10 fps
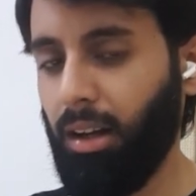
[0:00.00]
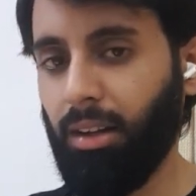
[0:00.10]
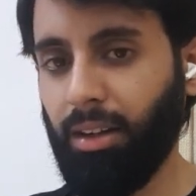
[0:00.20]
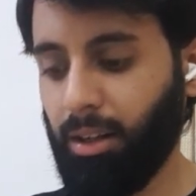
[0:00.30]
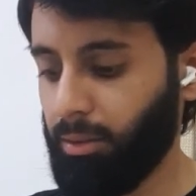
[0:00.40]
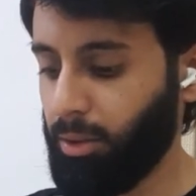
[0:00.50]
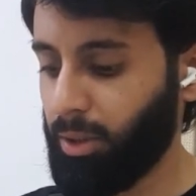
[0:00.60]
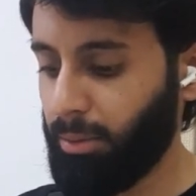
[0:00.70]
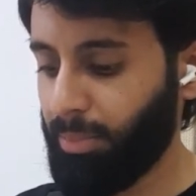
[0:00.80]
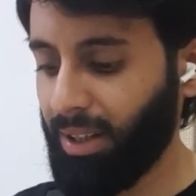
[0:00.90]
now you
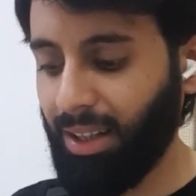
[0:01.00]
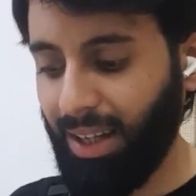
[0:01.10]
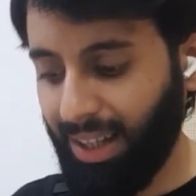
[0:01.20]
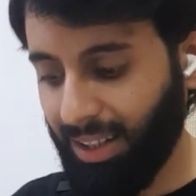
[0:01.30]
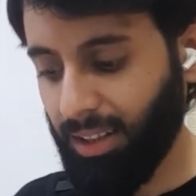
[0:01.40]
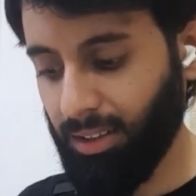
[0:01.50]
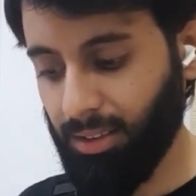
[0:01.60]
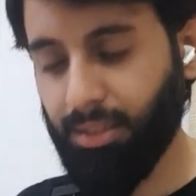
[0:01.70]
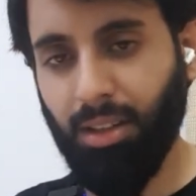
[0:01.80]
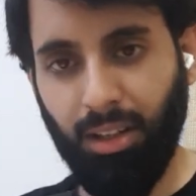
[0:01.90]
can pick any
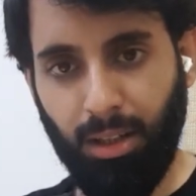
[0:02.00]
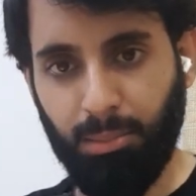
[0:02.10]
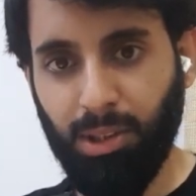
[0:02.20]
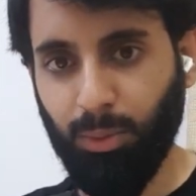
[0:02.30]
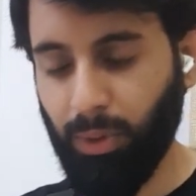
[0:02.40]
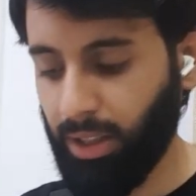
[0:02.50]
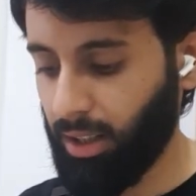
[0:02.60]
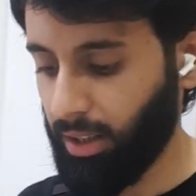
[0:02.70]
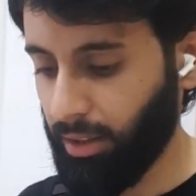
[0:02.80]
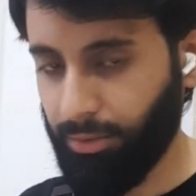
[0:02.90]
three numbers
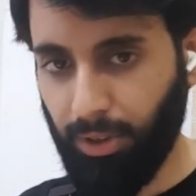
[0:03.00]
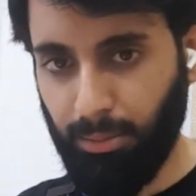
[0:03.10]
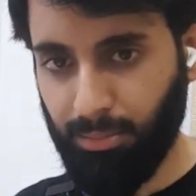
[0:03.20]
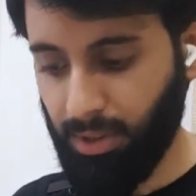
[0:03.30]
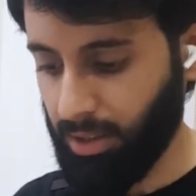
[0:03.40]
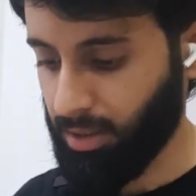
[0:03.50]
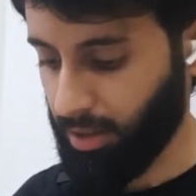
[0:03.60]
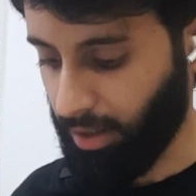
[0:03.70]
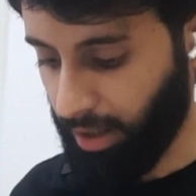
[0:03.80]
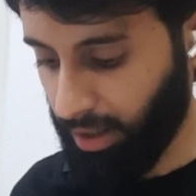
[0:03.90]
vertically from this
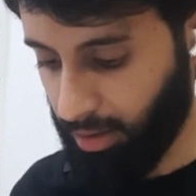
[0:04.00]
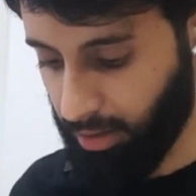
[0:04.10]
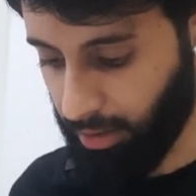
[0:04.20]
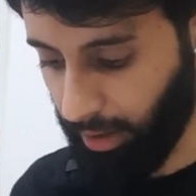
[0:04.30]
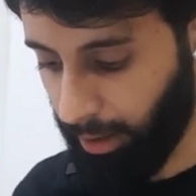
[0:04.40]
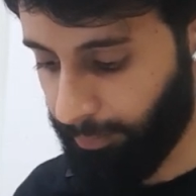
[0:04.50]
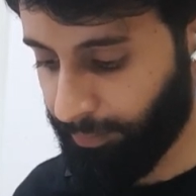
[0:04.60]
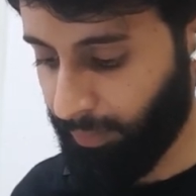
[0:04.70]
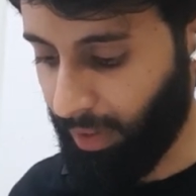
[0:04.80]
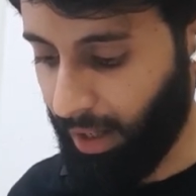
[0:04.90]
grid, okay?
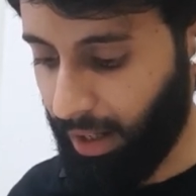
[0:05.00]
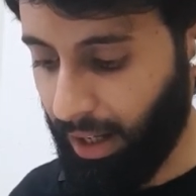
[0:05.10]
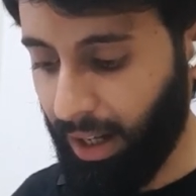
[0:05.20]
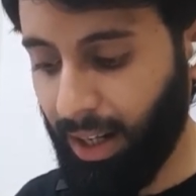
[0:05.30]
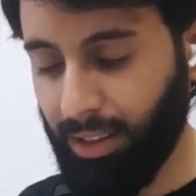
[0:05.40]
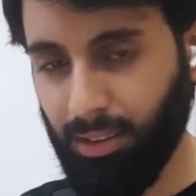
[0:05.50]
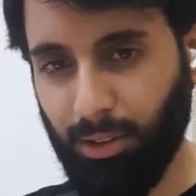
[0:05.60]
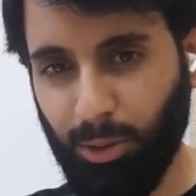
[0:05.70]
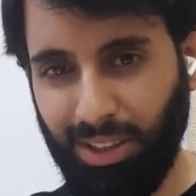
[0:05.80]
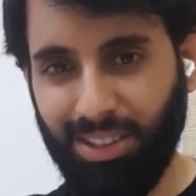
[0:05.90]
And
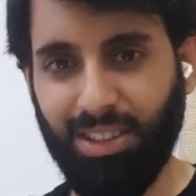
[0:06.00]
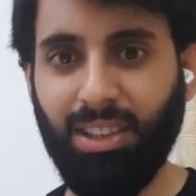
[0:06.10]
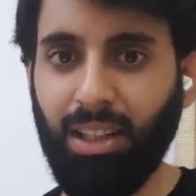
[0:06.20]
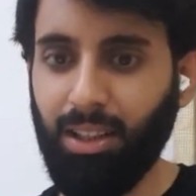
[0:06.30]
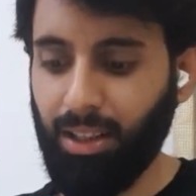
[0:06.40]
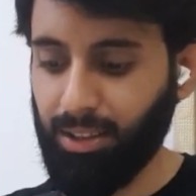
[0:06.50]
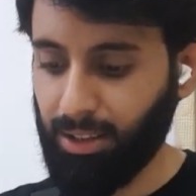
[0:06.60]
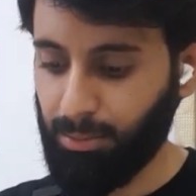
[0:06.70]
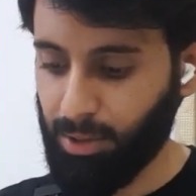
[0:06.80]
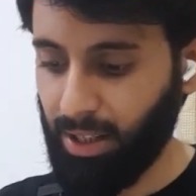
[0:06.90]
you can generalize
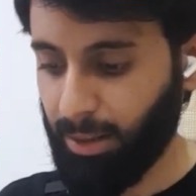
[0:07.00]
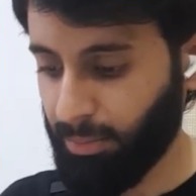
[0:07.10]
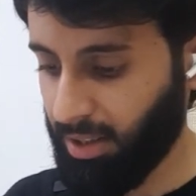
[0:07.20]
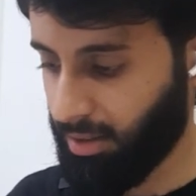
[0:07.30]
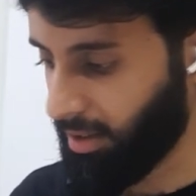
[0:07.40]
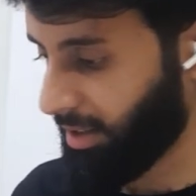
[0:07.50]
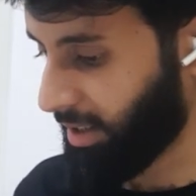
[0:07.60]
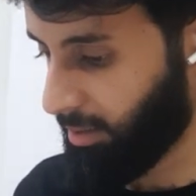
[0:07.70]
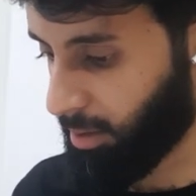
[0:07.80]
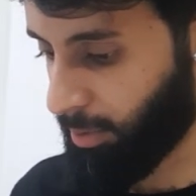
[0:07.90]
them. So that means, here's
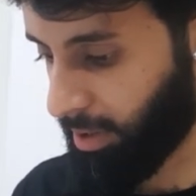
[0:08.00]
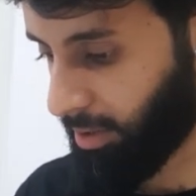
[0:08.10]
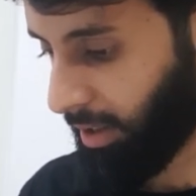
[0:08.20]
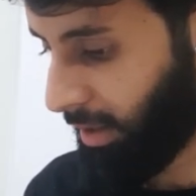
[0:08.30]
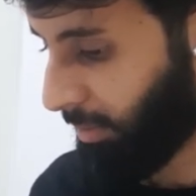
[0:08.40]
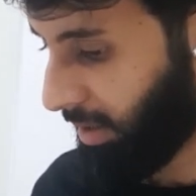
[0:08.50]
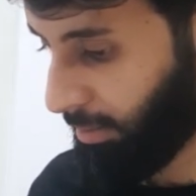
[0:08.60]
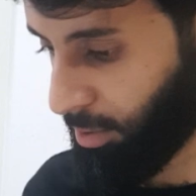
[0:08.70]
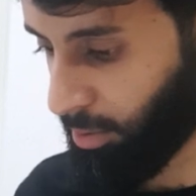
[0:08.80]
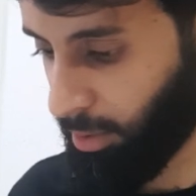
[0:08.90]
how this works. Okay, let me
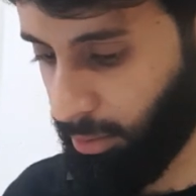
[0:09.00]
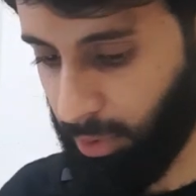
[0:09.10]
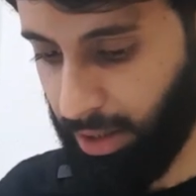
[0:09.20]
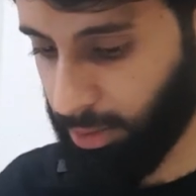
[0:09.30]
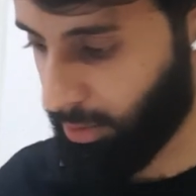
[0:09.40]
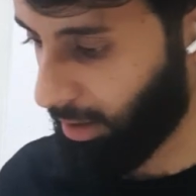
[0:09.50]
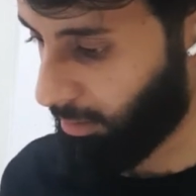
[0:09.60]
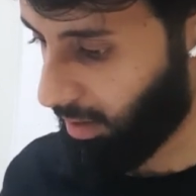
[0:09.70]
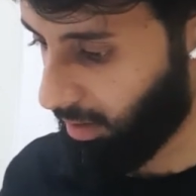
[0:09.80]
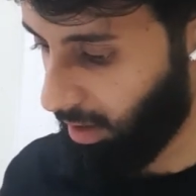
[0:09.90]
show you guys what I
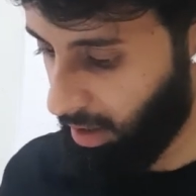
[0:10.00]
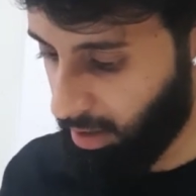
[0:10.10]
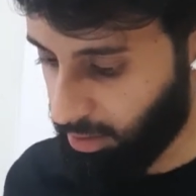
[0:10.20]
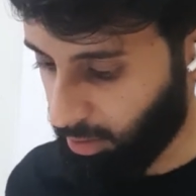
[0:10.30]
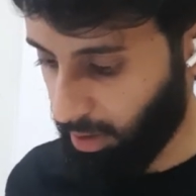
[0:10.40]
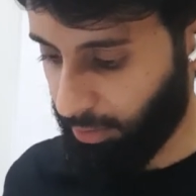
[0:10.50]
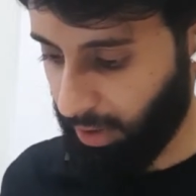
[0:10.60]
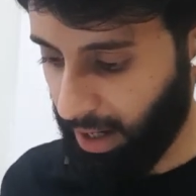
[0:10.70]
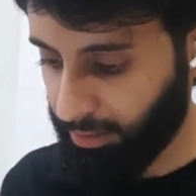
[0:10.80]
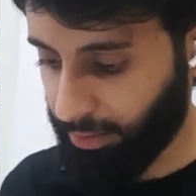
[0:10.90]
mean. So if you
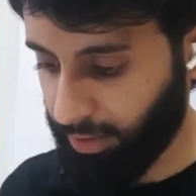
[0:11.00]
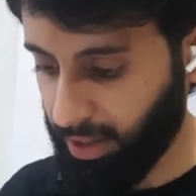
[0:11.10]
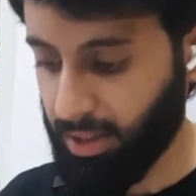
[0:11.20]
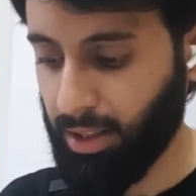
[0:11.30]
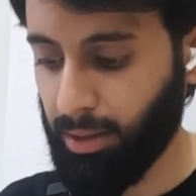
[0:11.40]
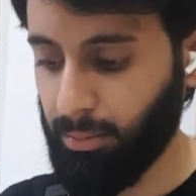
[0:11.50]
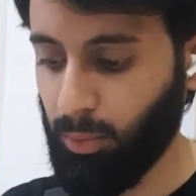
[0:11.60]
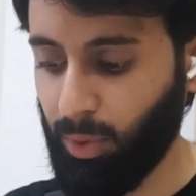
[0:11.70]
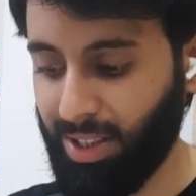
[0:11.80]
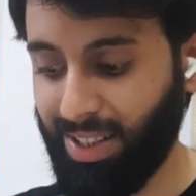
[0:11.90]
have the first term,
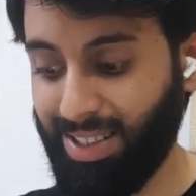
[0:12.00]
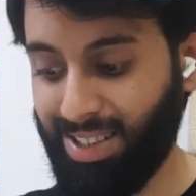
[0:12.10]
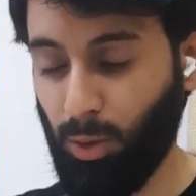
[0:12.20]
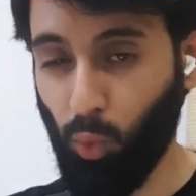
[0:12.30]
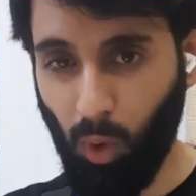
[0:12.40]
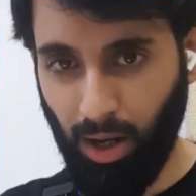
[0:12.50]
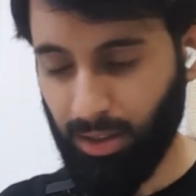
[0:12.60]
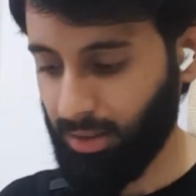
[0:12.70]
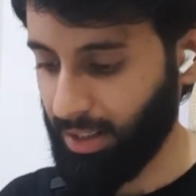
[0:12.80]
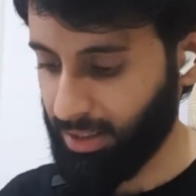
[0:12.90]
which is 1,
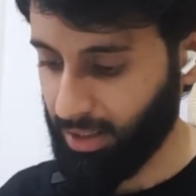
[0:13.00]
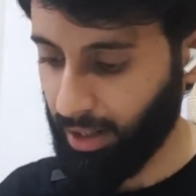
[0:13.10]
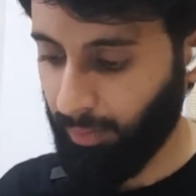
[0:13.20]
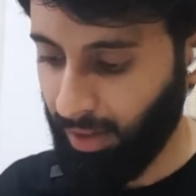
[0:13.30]
let's say,